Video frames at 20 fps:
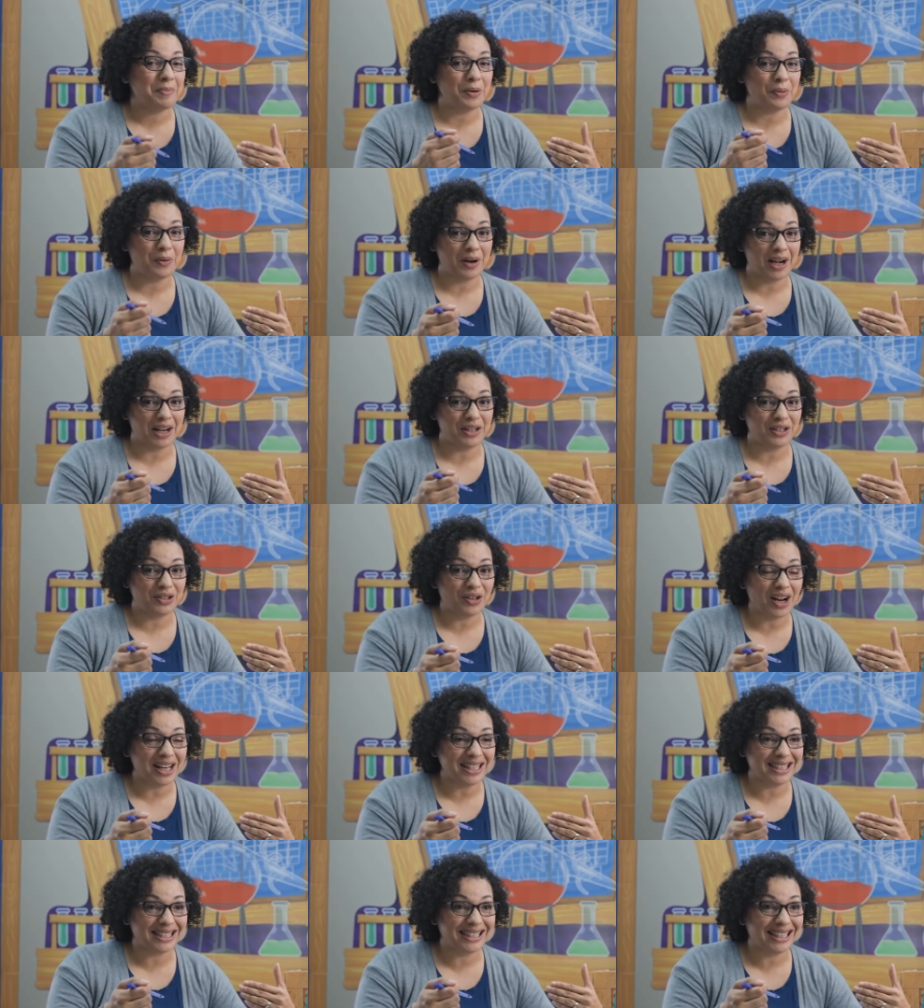but when I
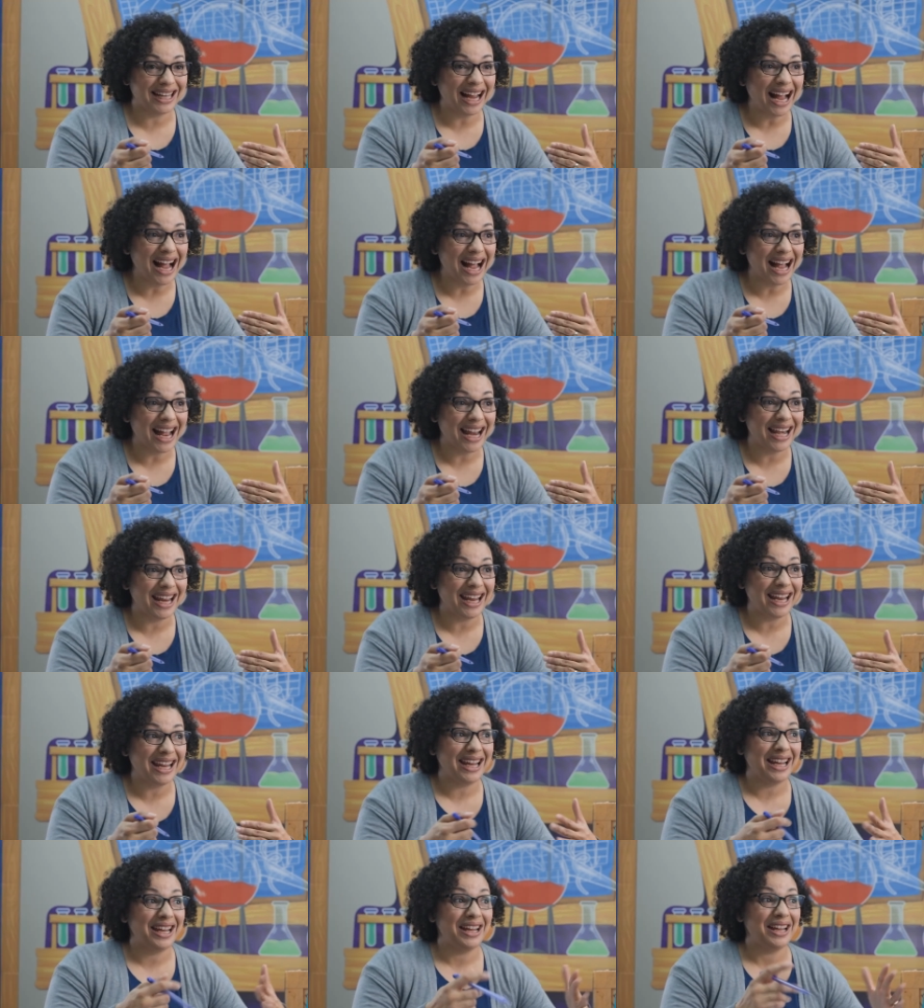trust God,
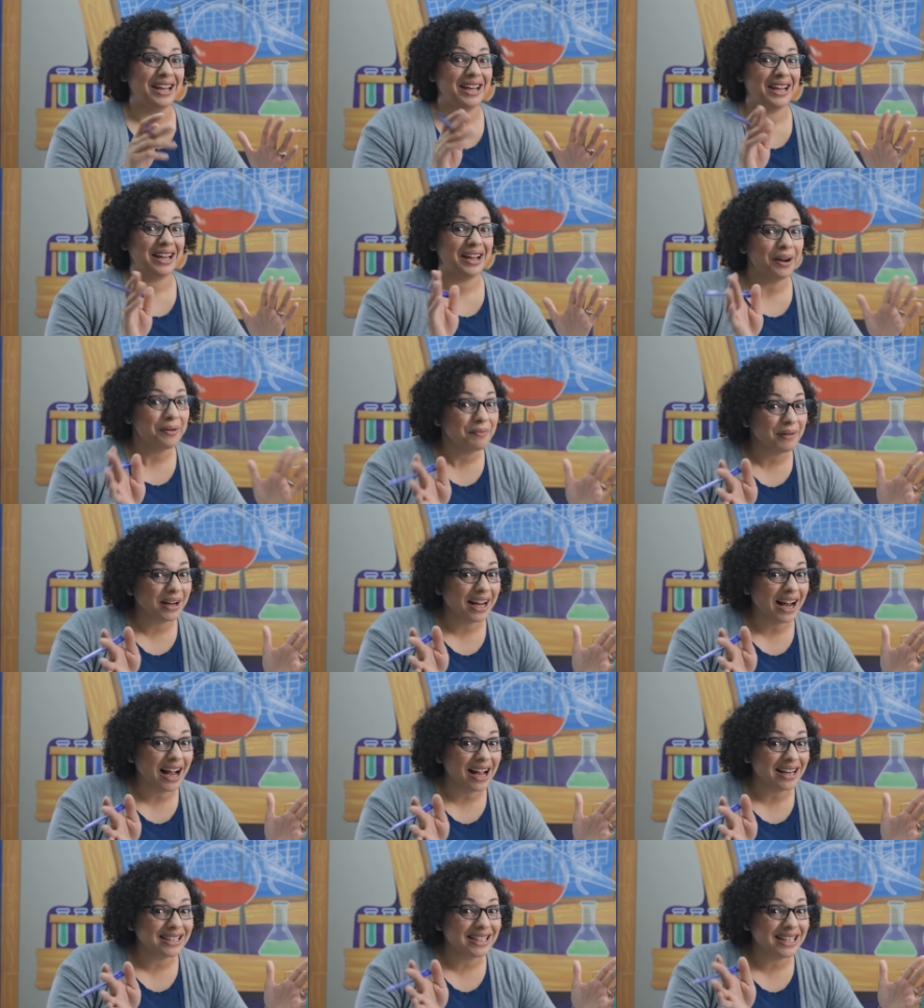oh my
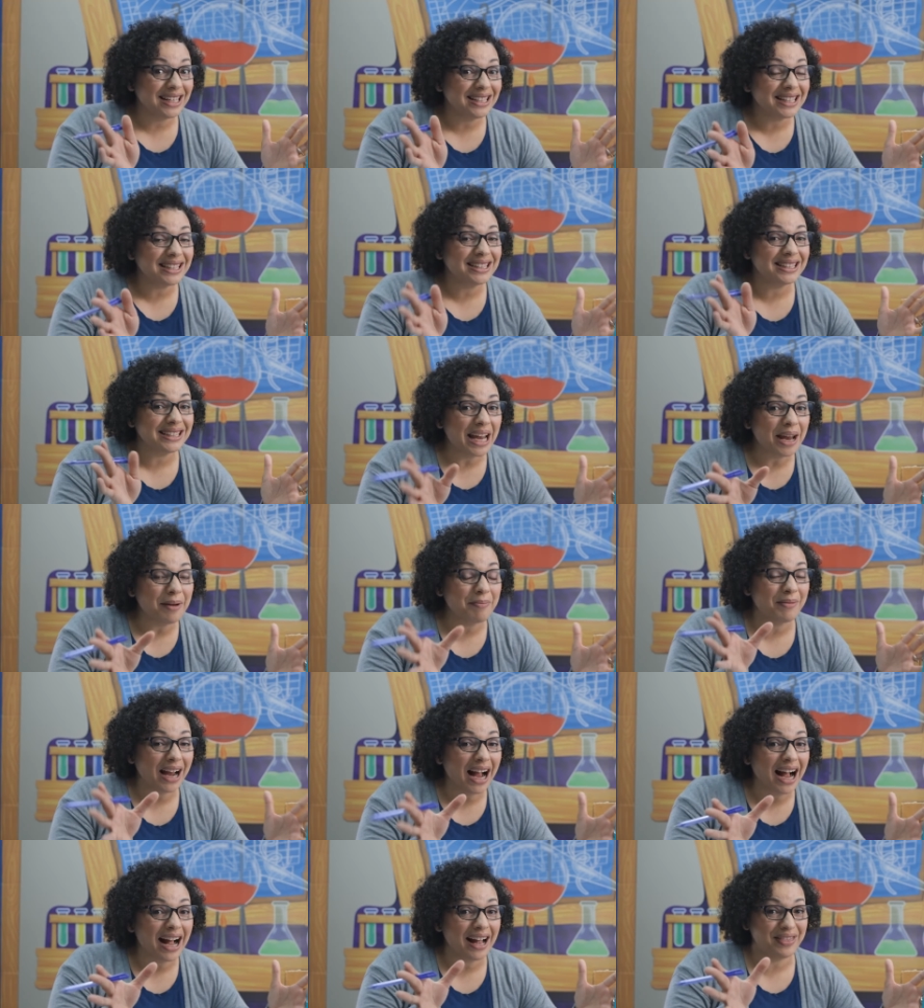gosh, he's the same
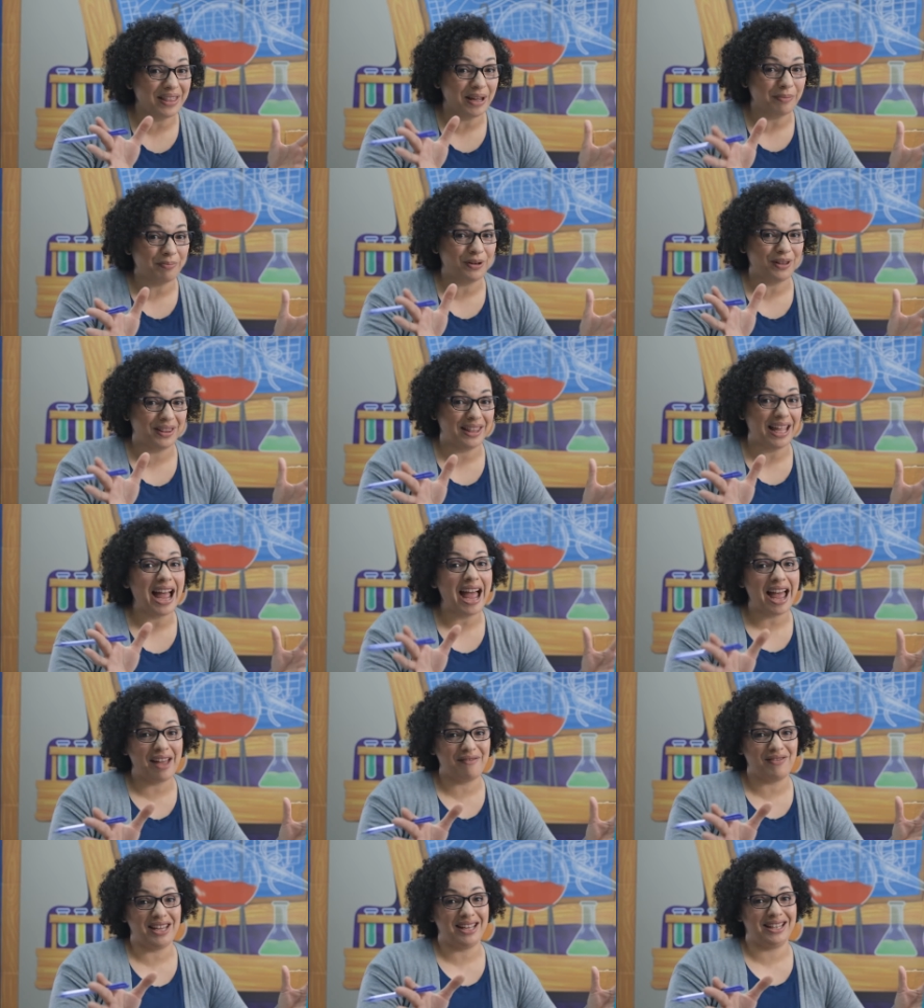God that put the
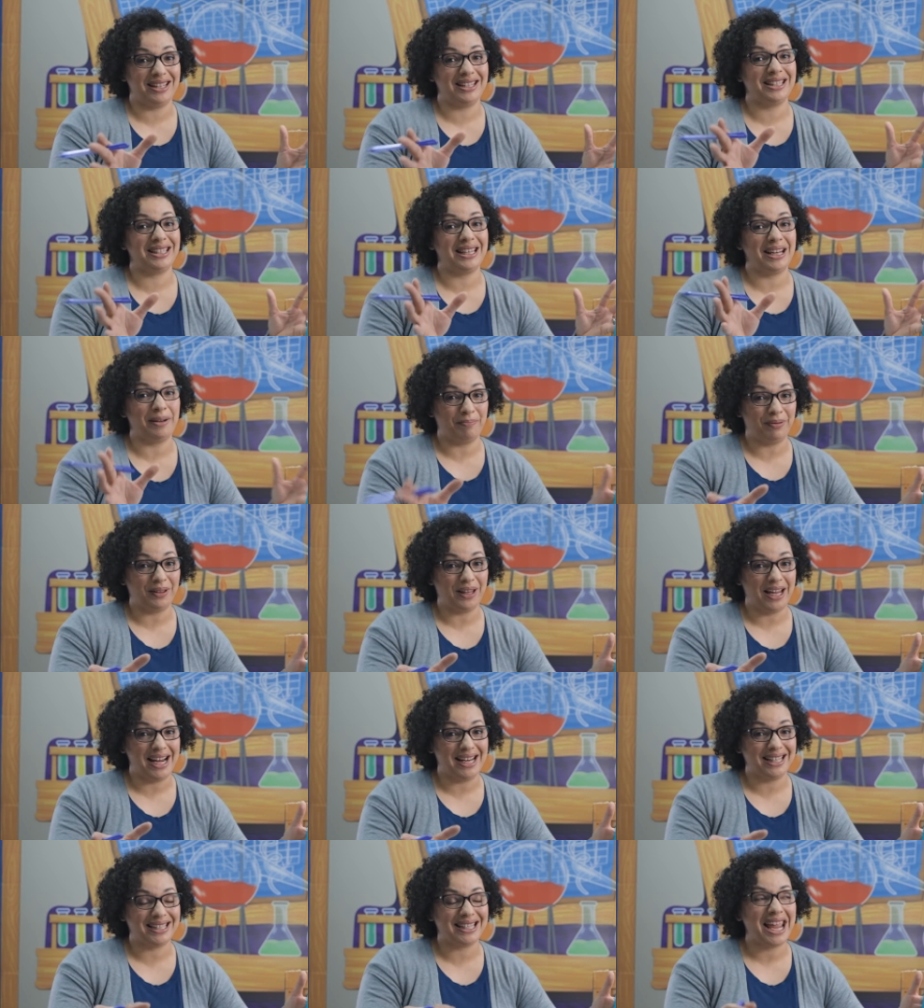heavens in
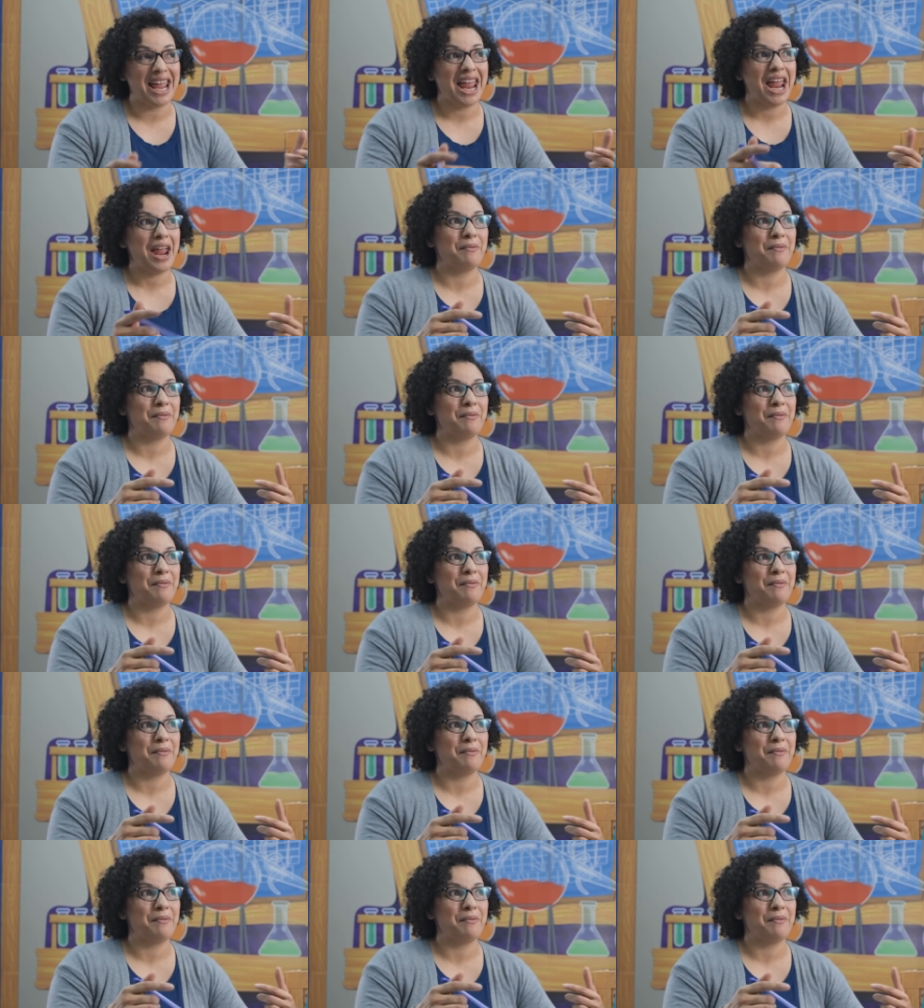place.